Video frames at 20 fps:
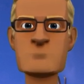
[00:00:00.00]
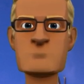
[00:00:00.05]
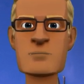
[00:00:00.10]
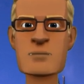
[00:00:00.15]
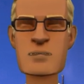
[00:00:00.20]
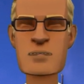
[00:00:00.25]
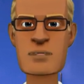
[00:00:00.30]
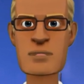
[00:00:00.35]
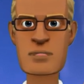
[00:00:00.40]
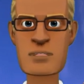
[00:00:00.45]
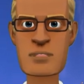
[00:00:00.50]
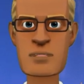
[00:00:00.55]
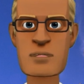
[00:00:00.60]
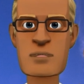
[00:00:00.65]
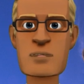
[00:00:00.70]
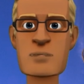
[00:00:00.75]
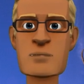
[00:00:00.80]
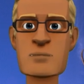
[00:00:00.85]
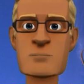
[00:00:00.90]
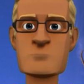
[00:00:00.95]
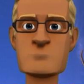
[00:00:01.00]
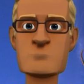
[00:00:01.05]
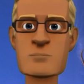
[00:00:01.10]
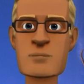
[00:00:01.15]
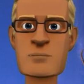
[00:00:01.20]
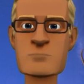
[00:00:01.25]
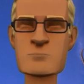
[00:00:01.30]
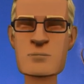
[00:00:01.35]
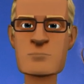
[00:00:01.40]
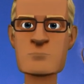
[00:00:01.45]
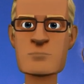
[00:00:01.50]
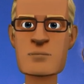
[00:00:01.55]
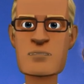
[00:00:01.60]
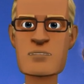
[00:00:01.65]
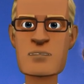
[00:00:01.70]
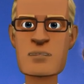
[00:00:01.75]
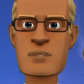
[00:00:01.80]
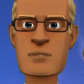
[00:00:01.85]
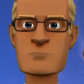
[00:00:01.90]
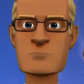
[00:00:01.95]
These are words from Jehovah
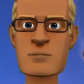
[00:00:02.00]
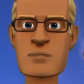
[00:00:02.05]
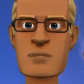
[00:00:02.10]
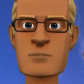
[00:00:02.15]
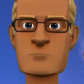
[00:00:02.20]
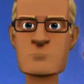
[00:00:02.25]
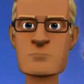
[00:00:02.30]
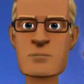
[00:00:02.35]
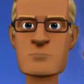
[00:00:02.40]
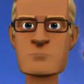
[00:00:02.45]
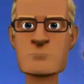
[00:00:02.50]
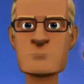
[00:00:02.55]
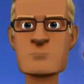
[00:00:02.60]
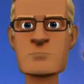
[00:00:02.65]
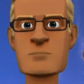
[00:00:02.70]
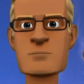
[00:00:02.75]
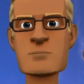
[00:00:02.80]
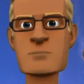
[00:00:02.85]
to Abraham,